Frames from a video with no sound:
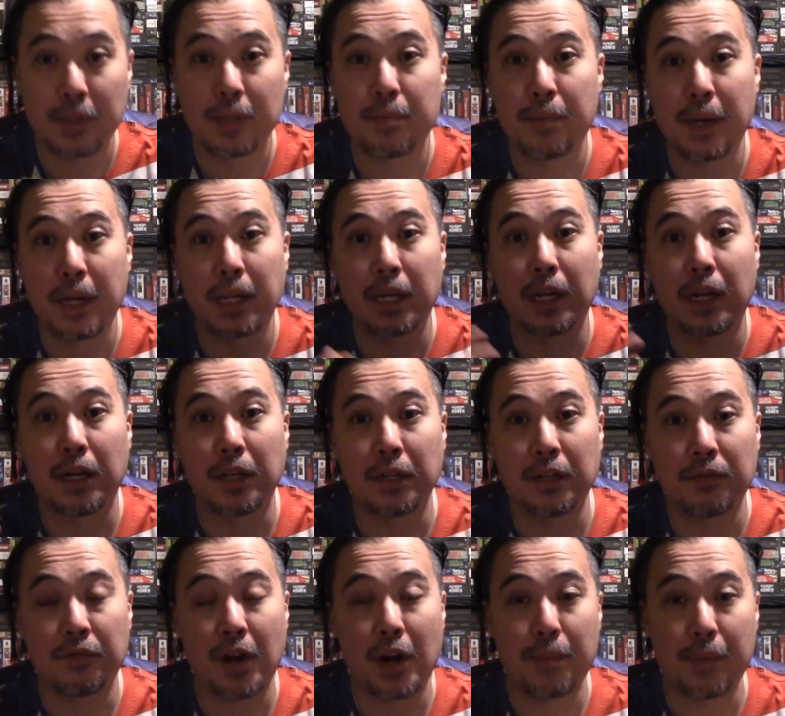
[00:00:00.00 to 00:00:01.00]
depending on
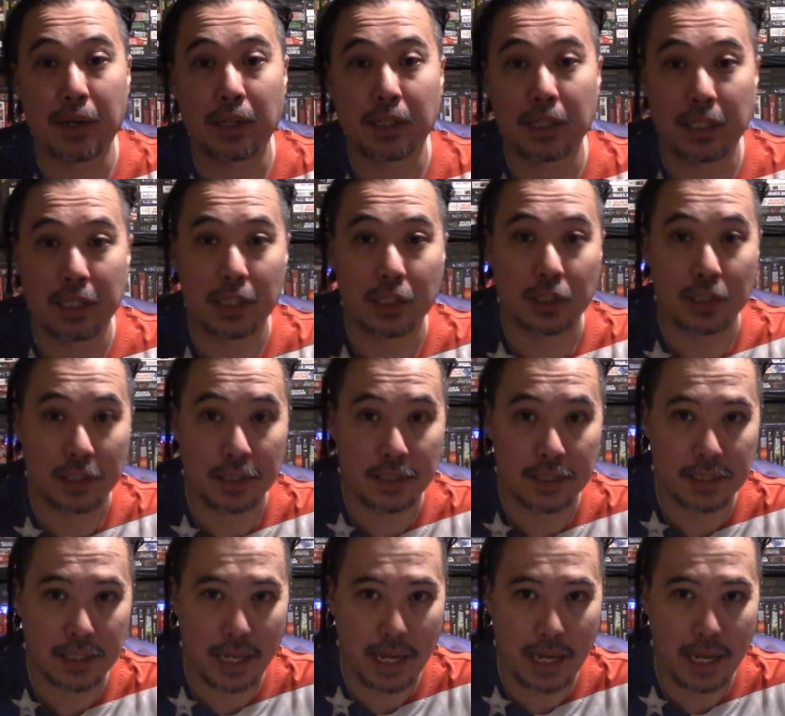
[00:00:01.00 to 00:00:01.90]
environmental conditions